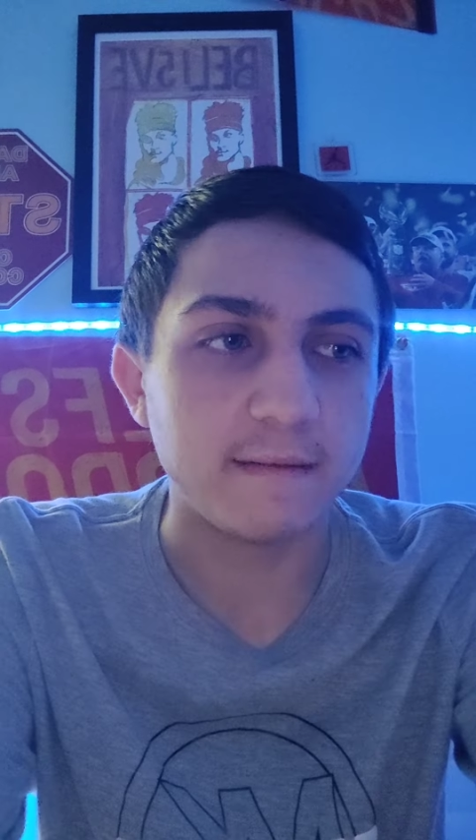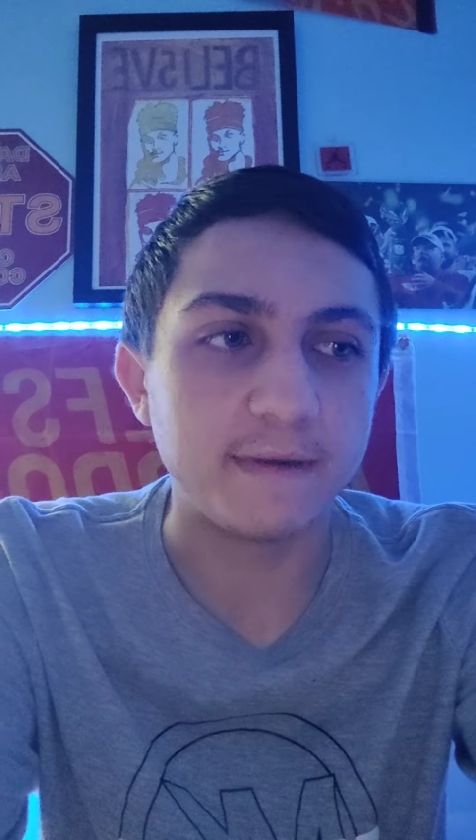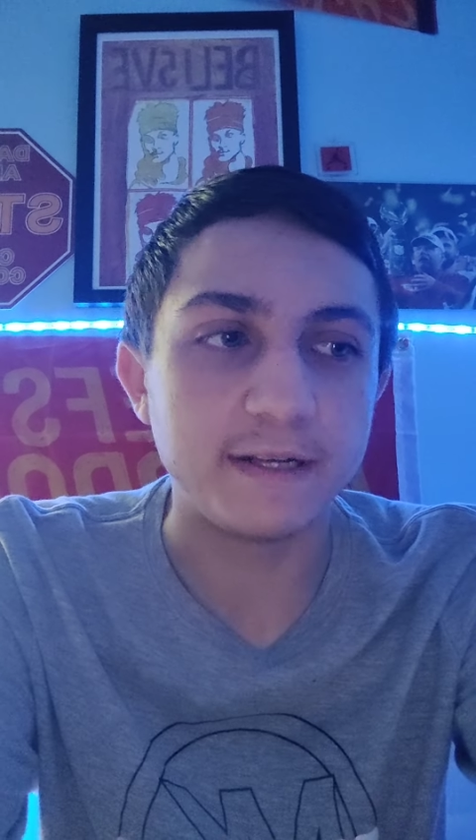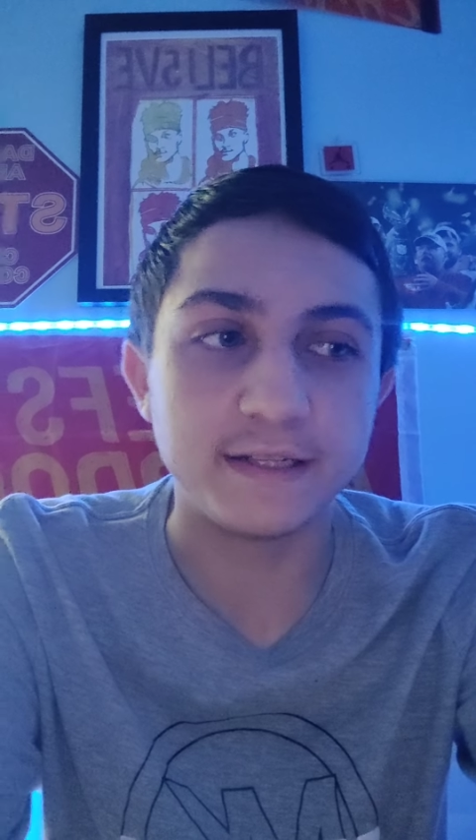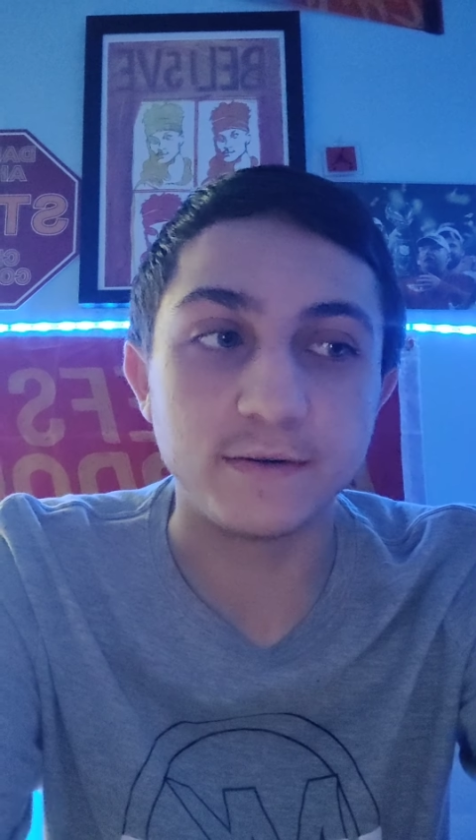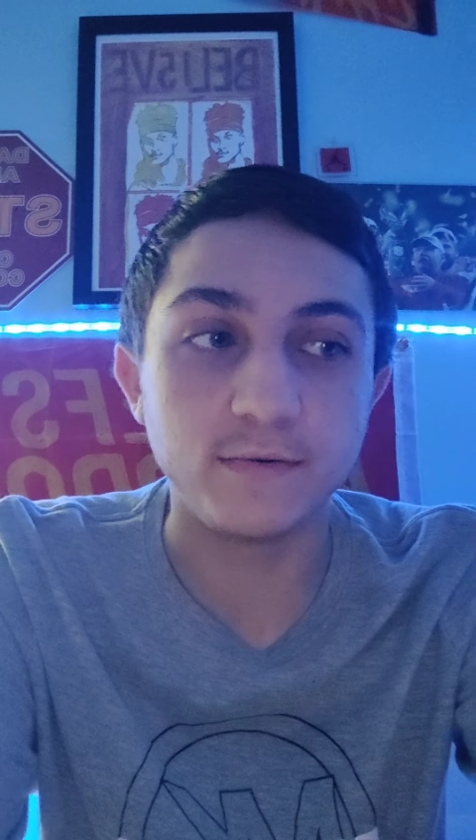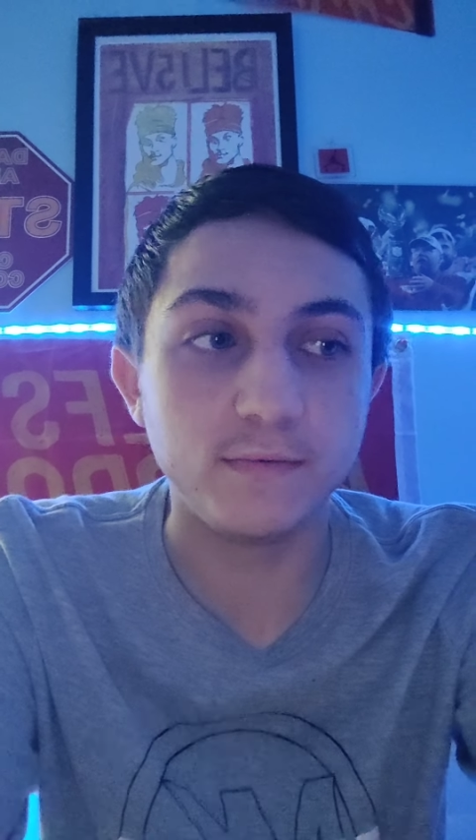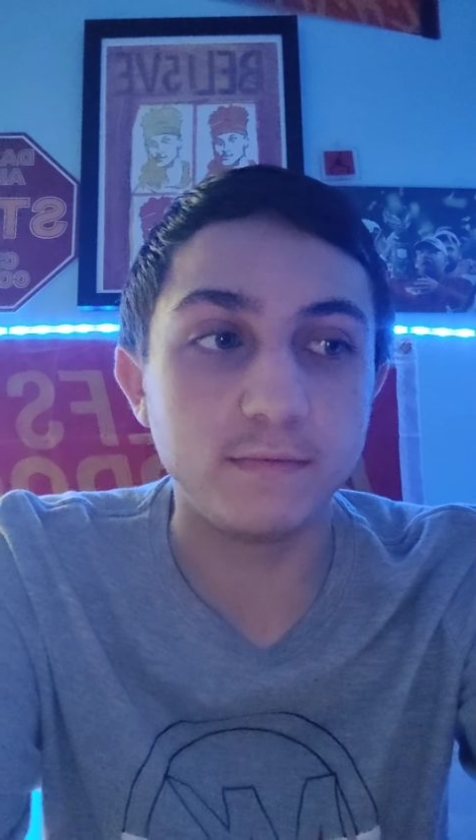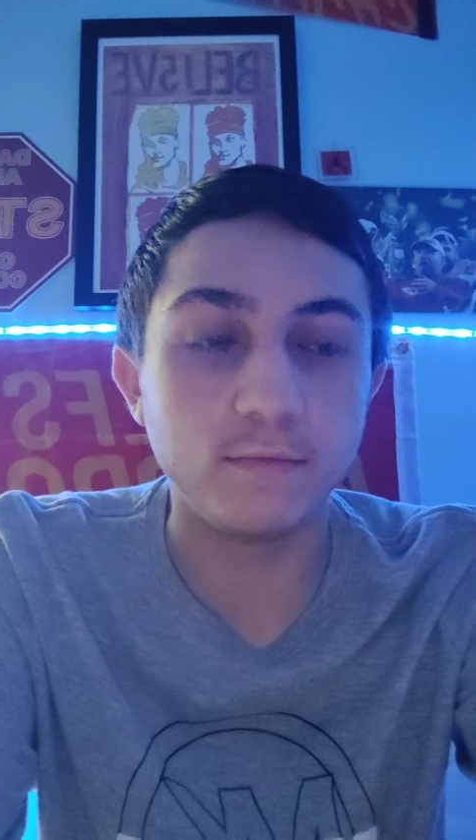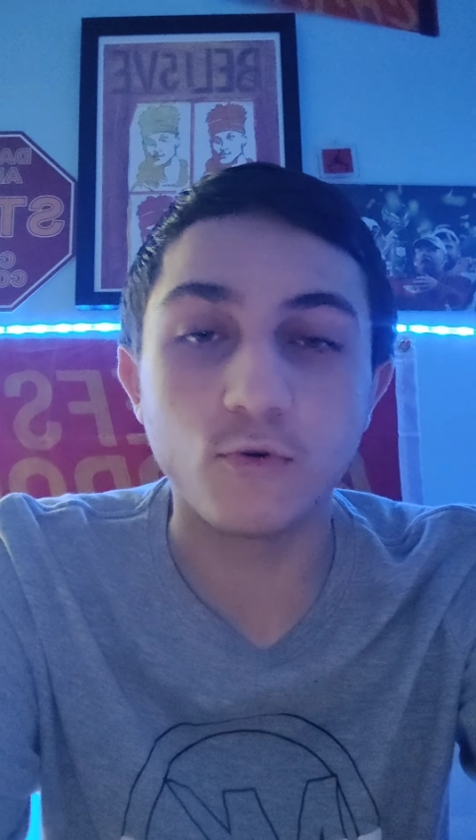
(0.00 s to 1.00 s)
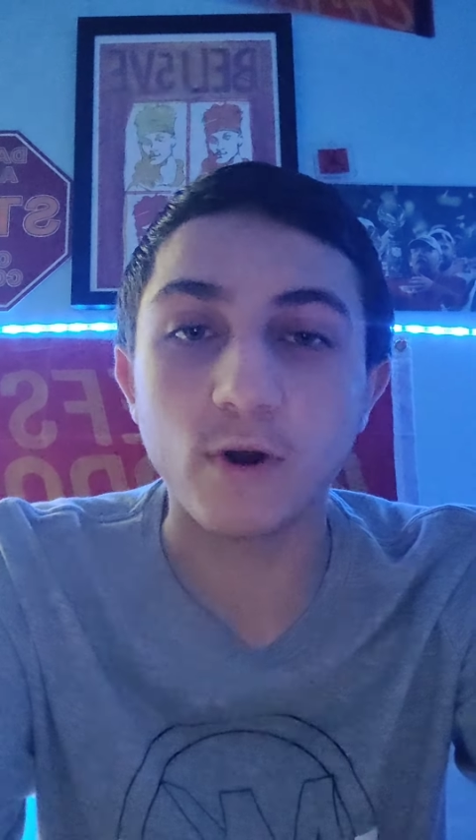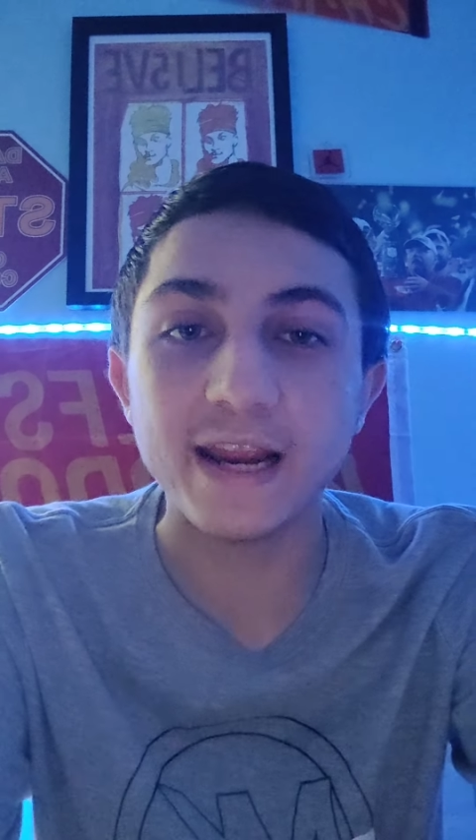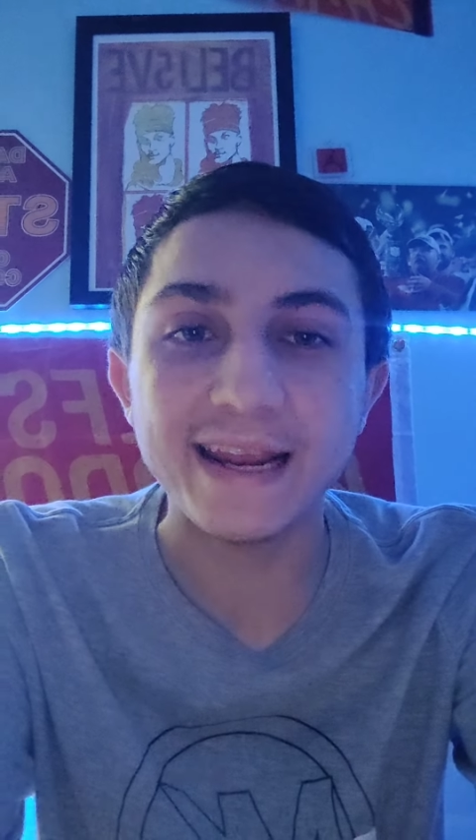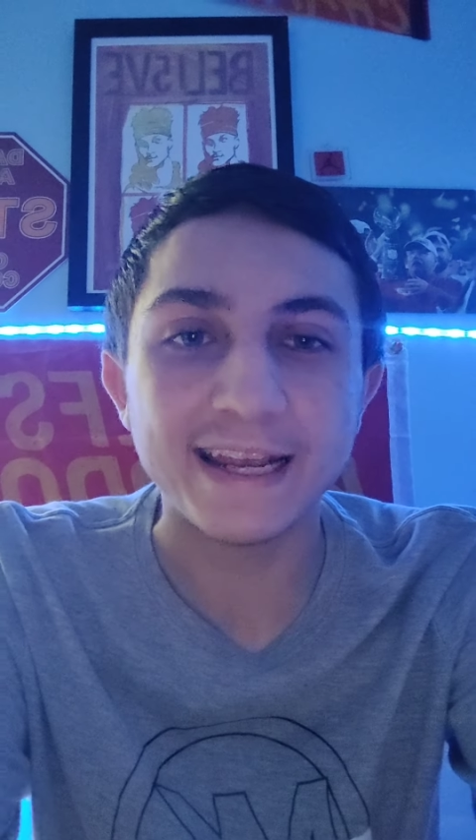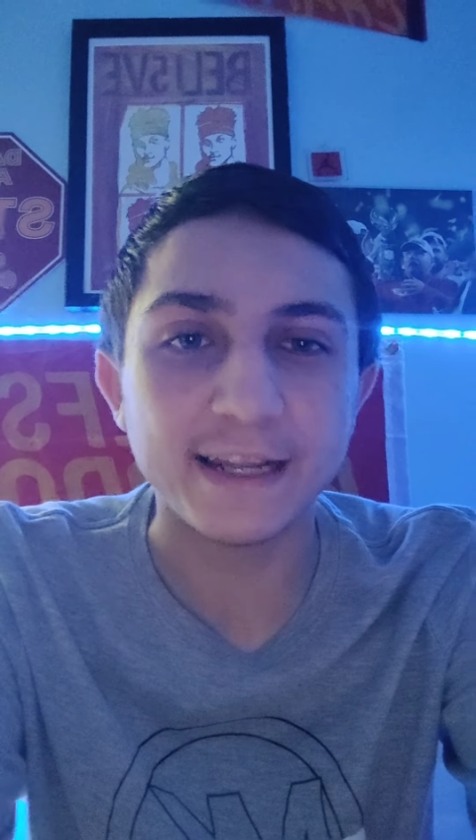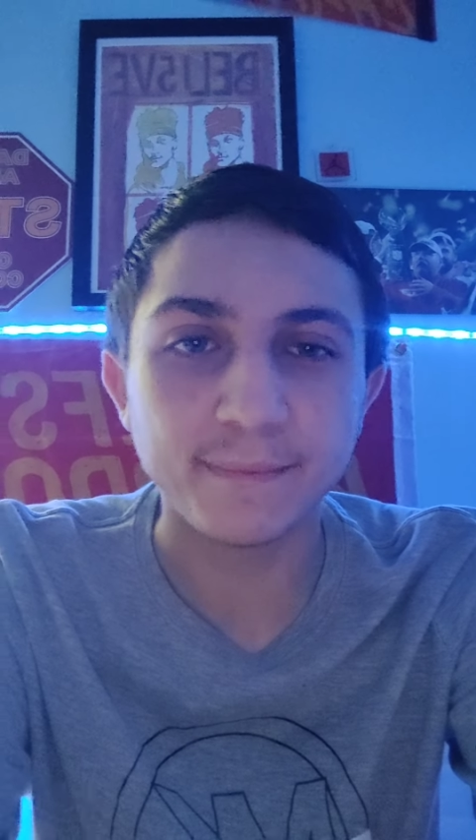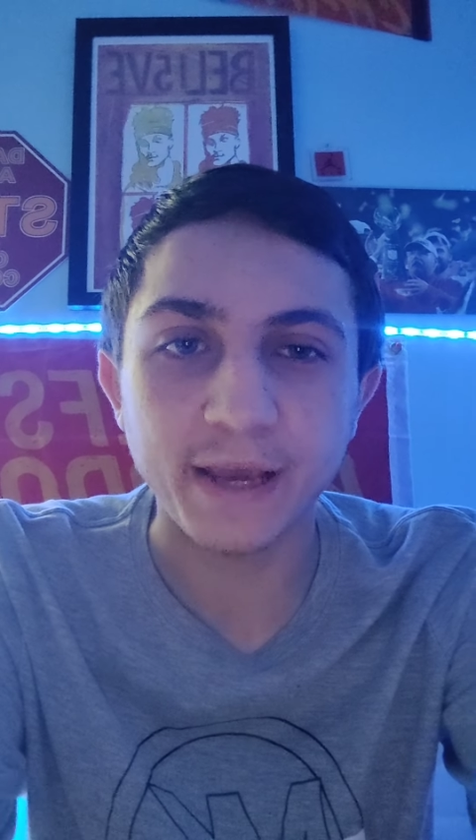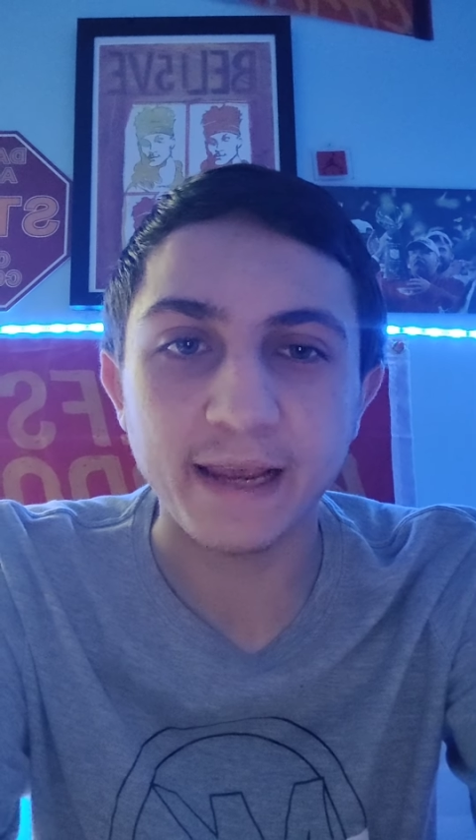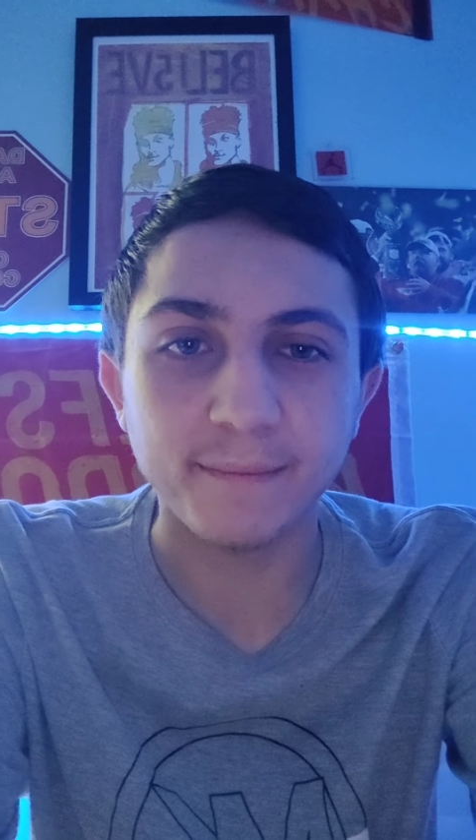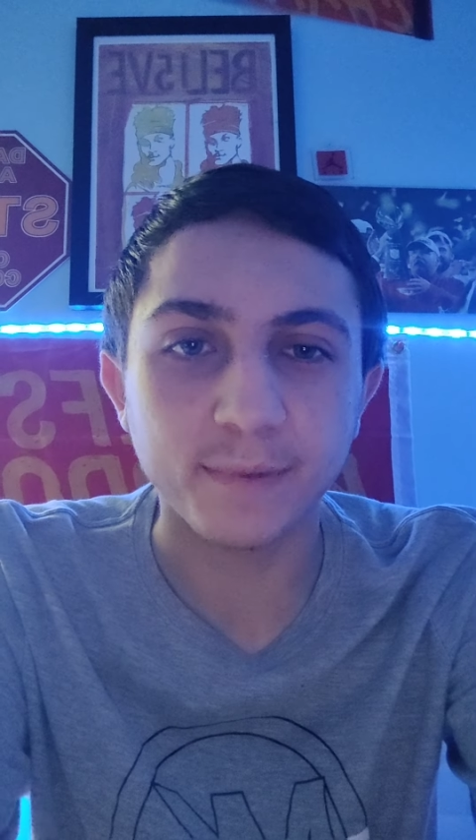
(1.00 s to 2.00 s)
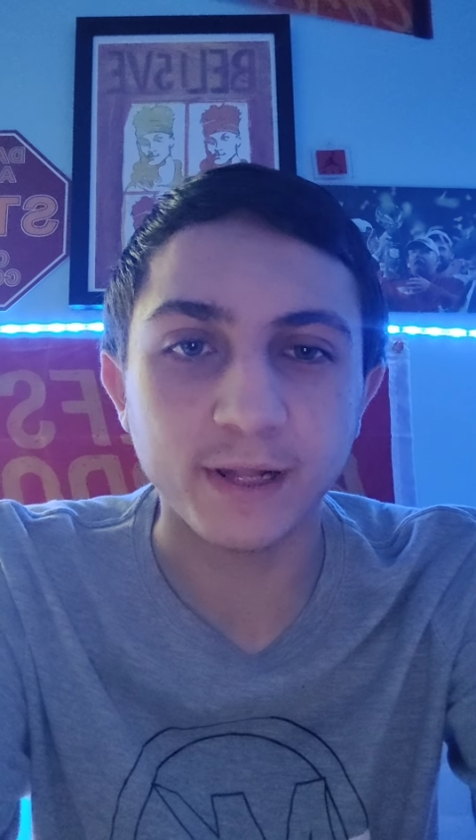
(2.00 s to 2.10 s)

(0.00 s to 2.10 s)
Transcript: He's great in the paint